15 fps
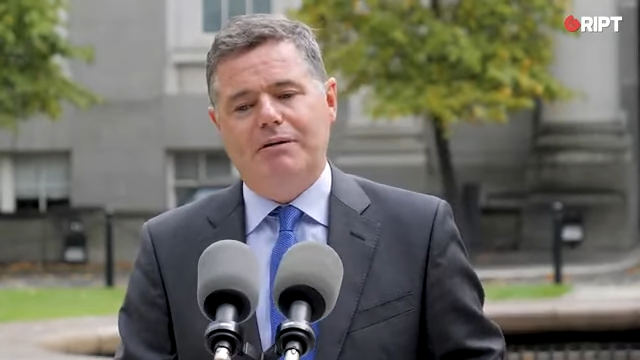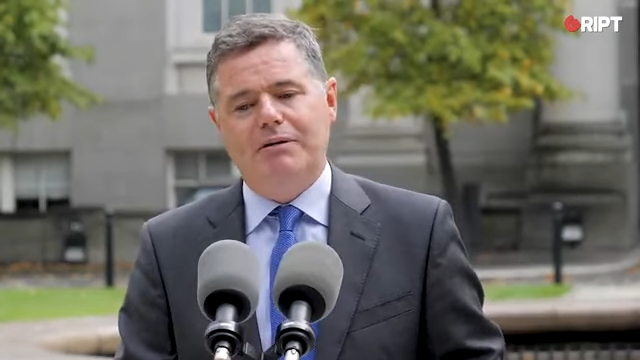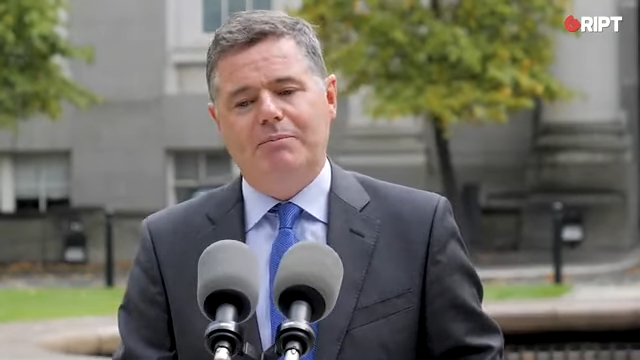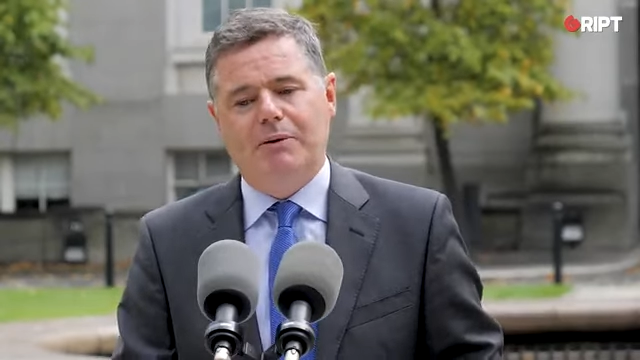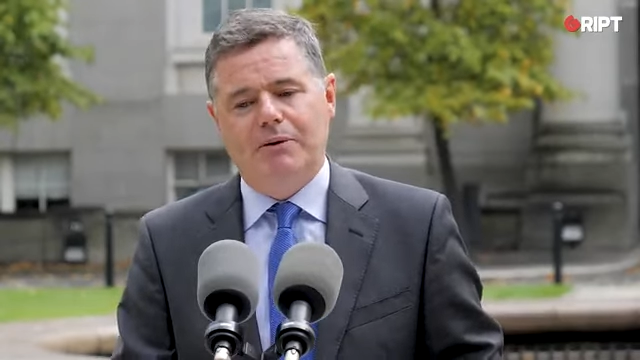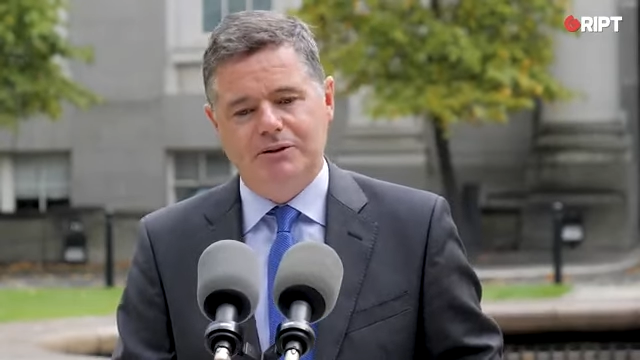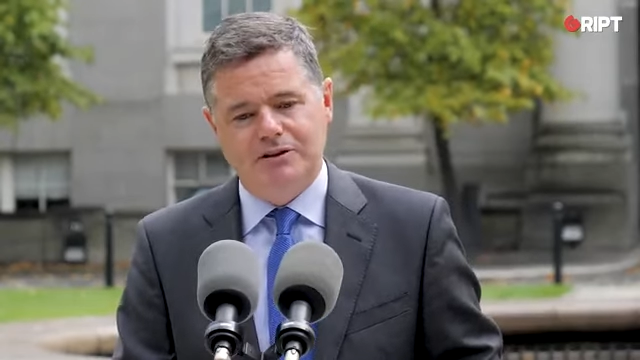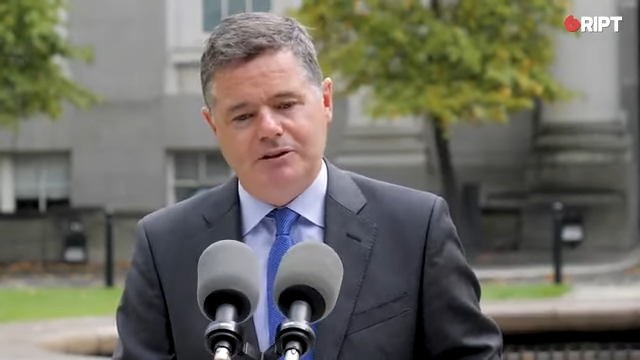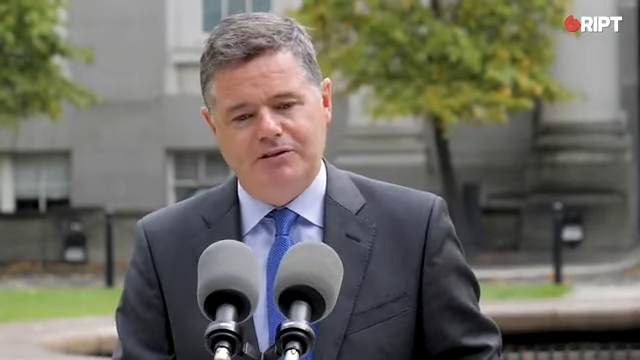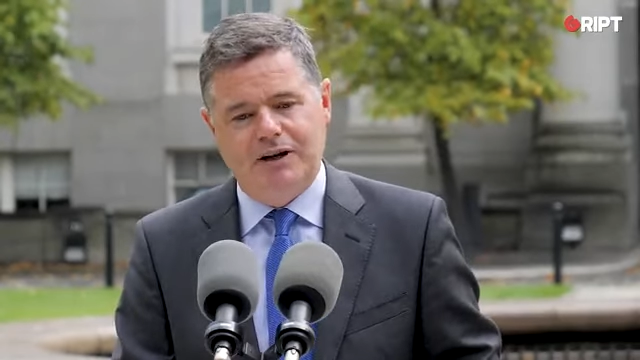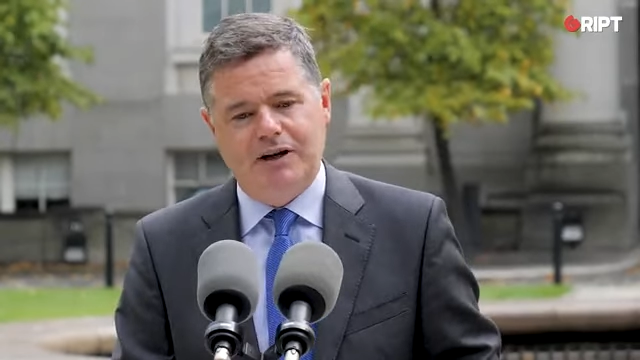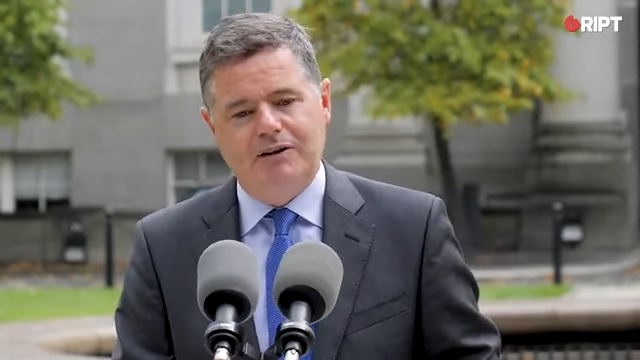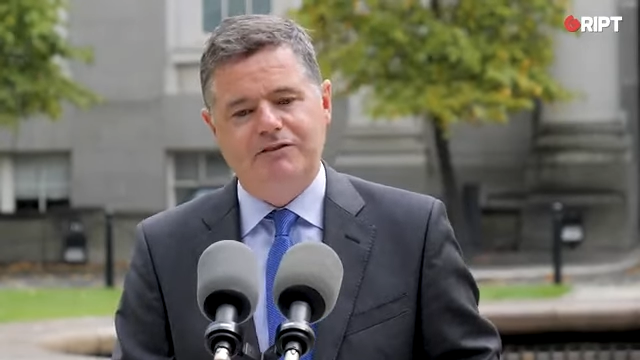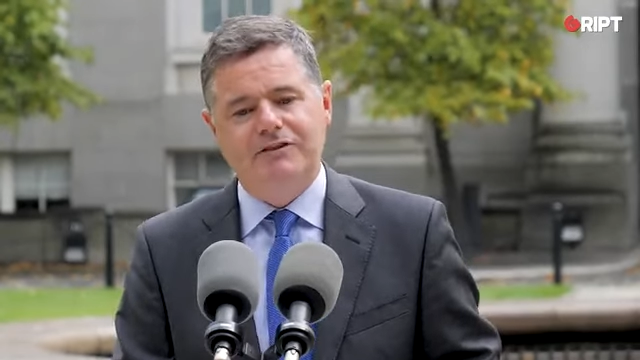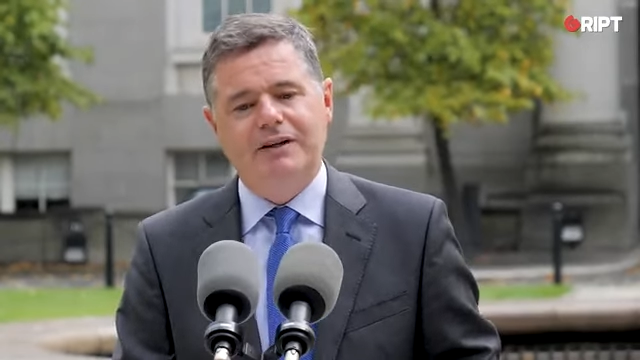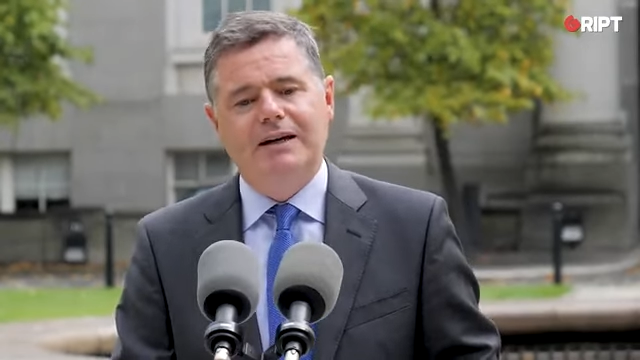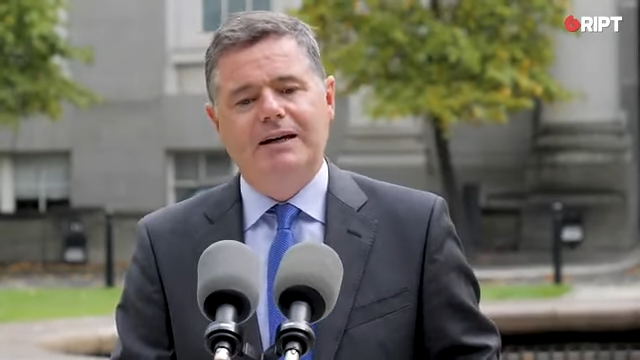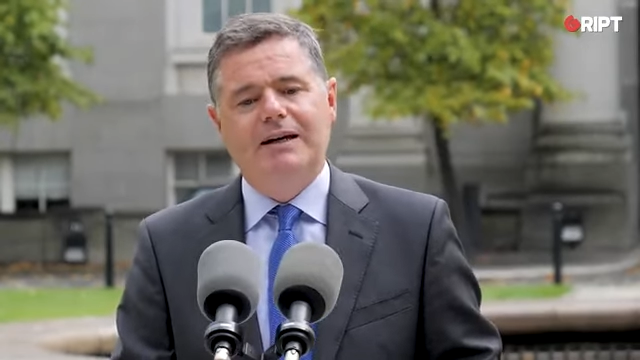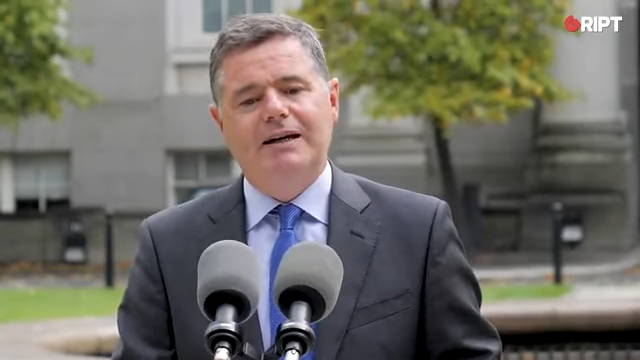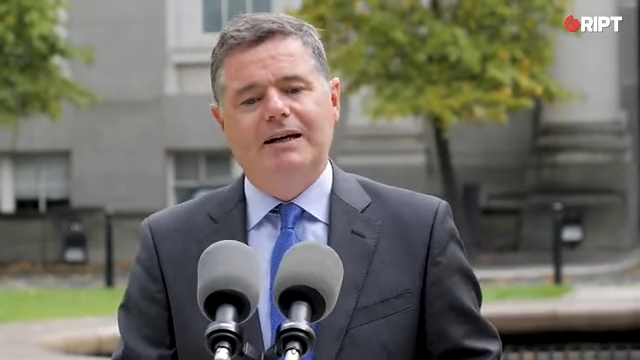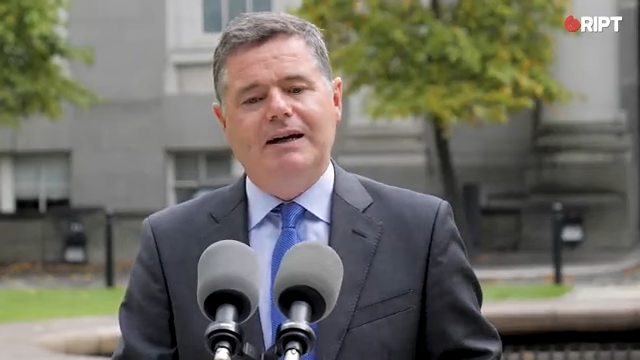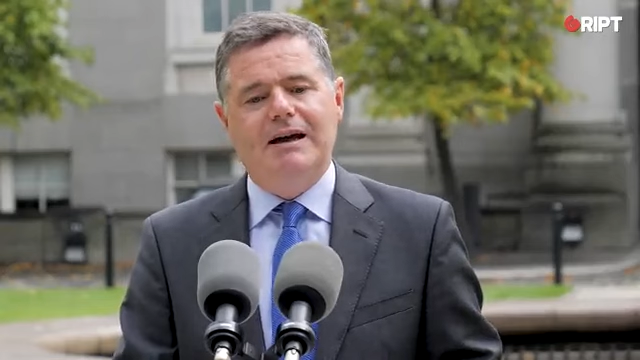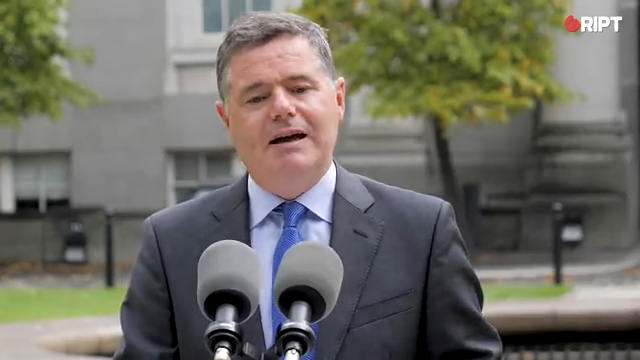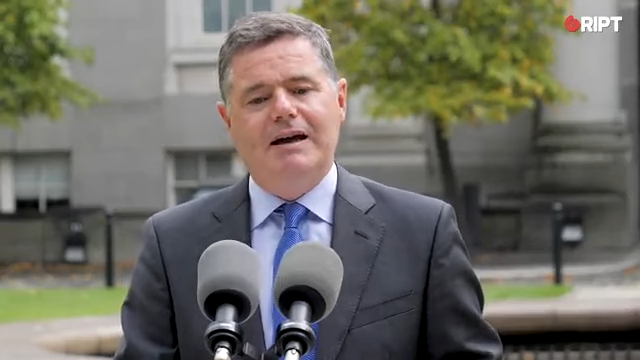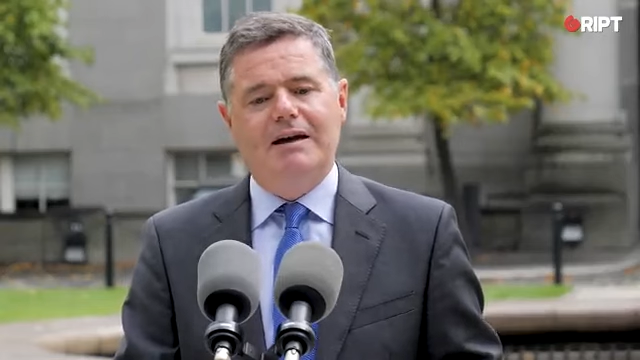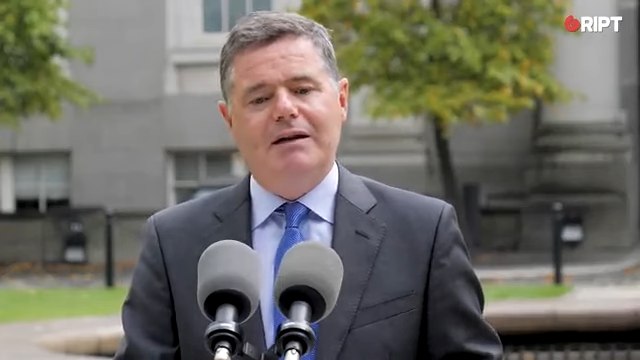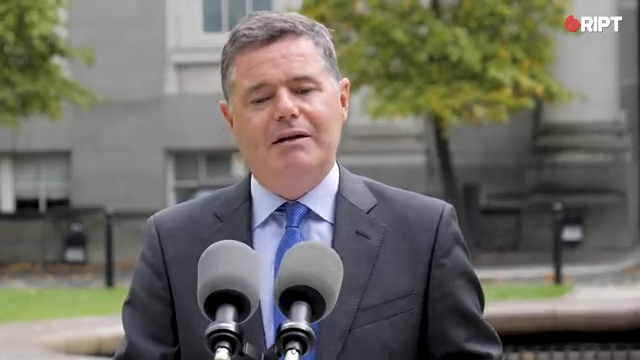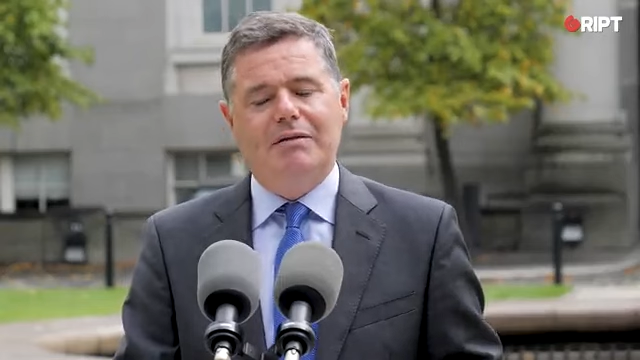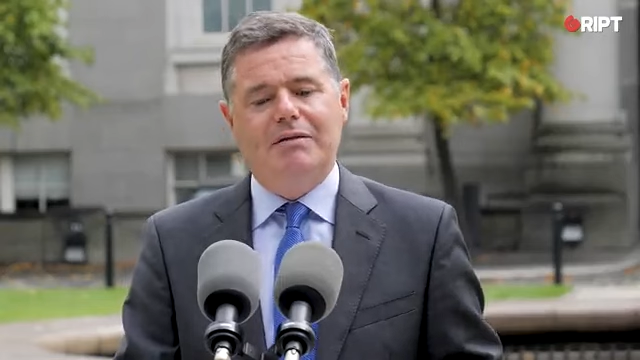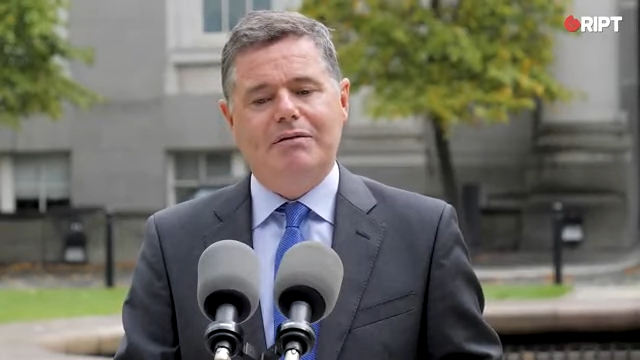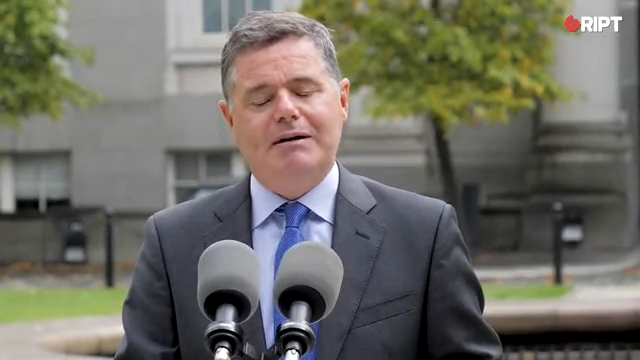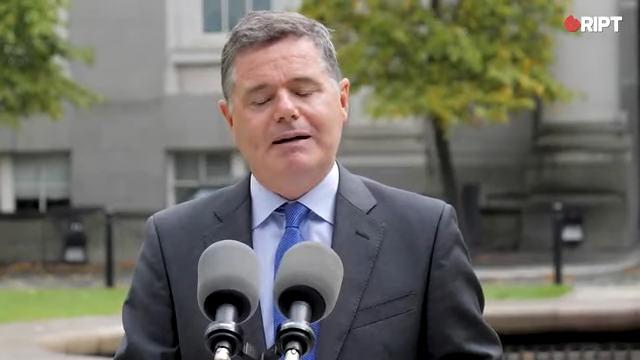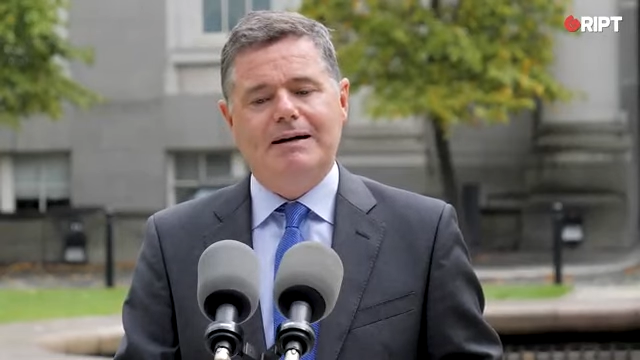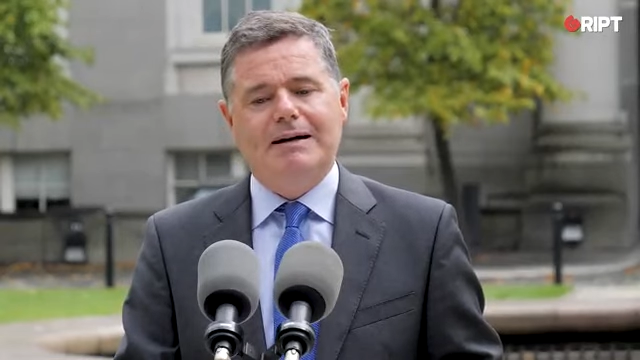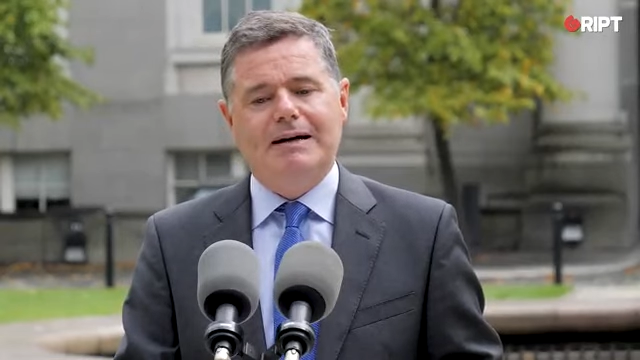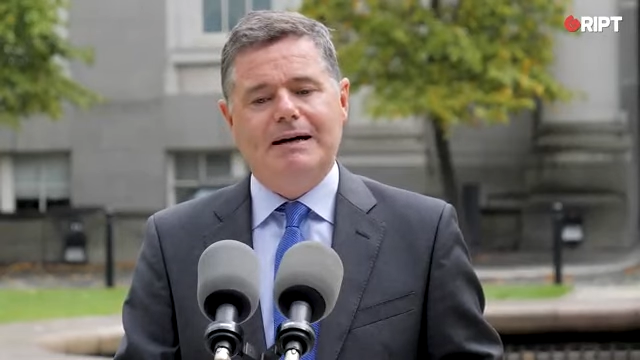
supportive of is